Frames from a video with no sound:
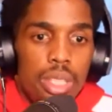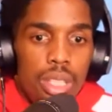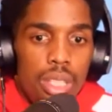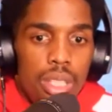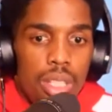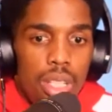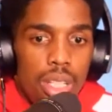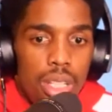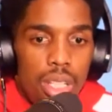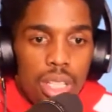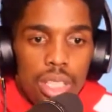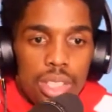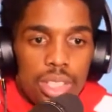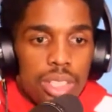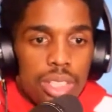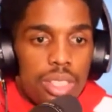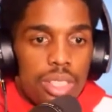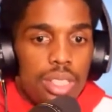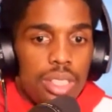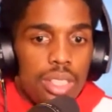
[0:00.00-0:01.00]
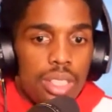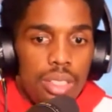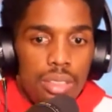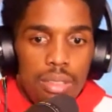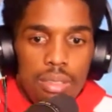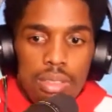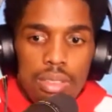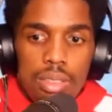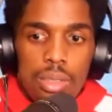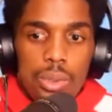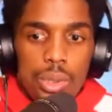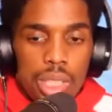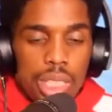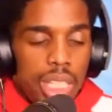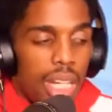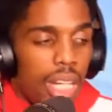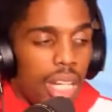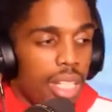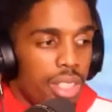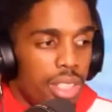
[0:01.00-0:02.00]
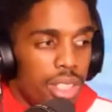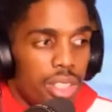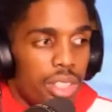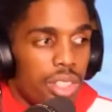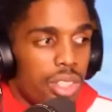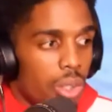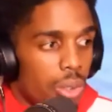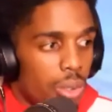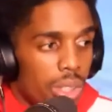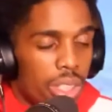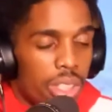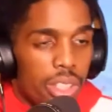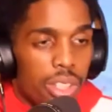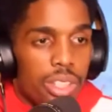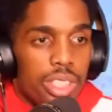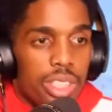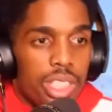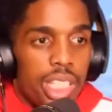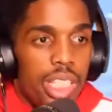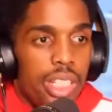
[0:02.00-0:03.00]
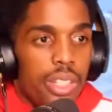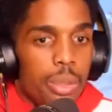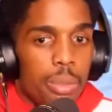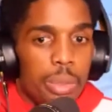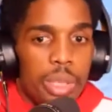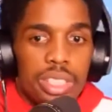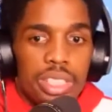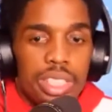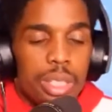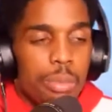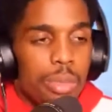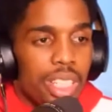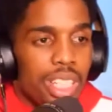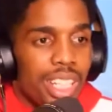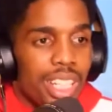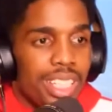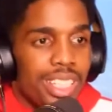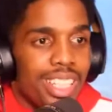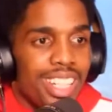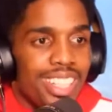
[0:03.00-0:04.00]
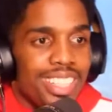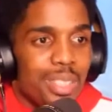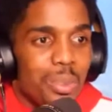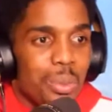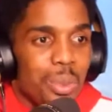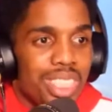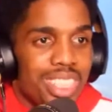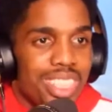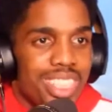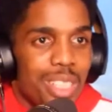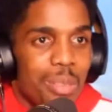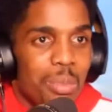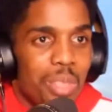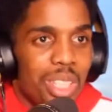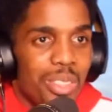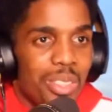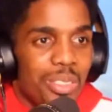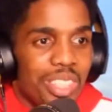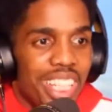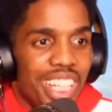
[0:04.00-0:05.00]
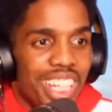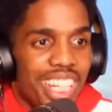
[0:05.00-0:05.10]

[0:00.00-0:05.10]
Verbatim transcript: And it just took Luka Doncic scoring 13 on me or something like that to really send me over the